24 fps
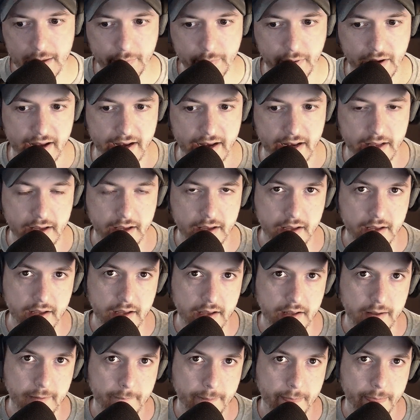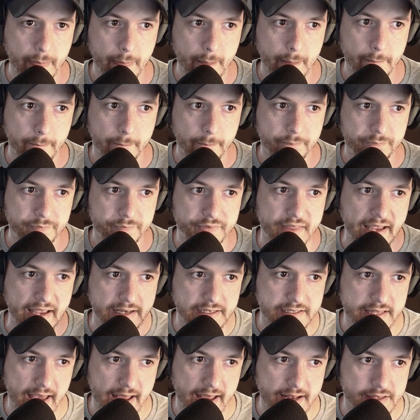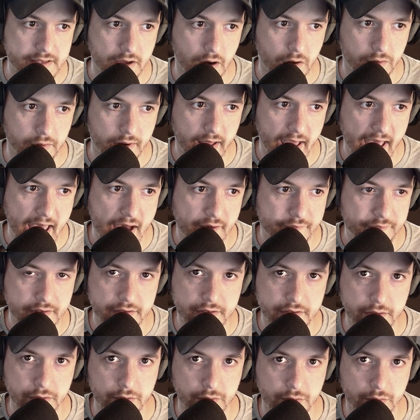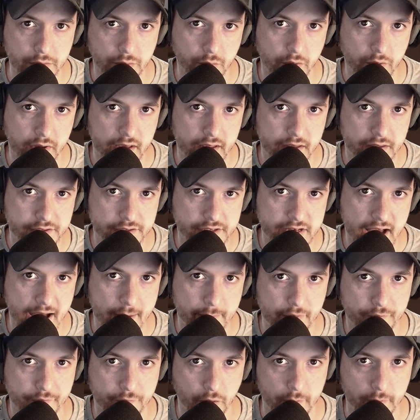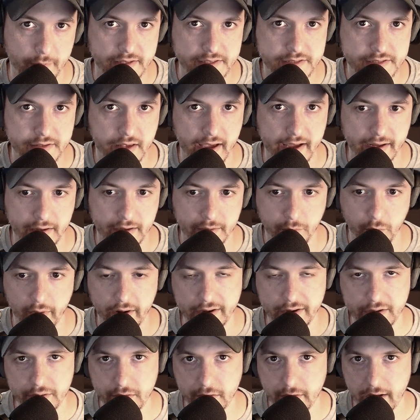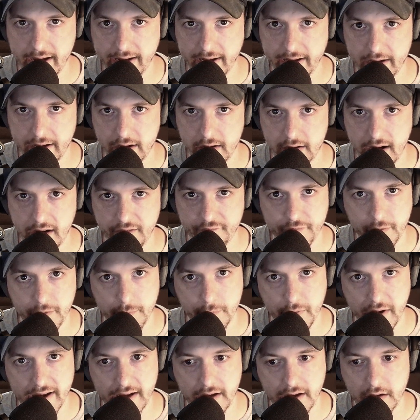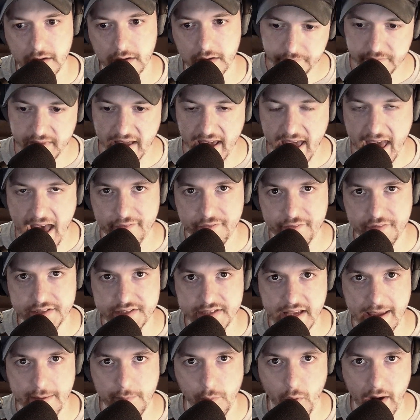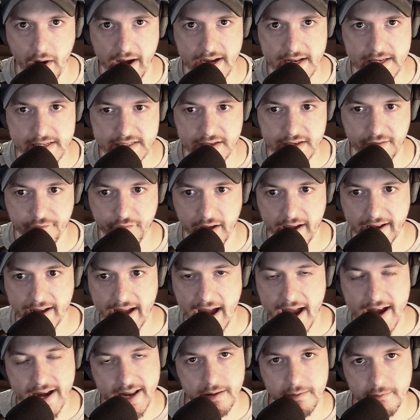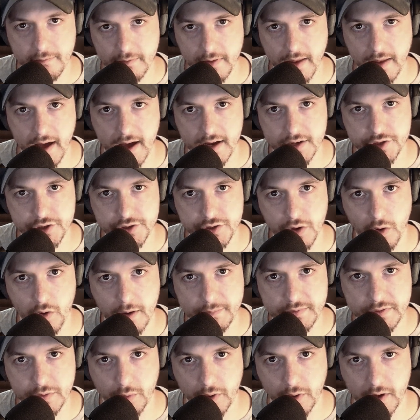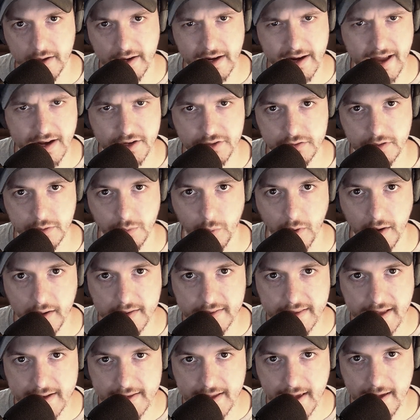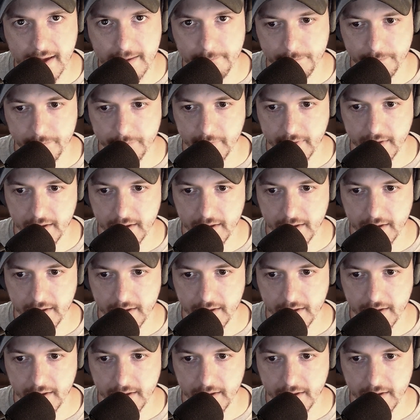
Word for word: But things that don't have to do with job performance, like where you clock in or out for break, they have the same weight as if like I didn't uh, show up to work and actually work that day.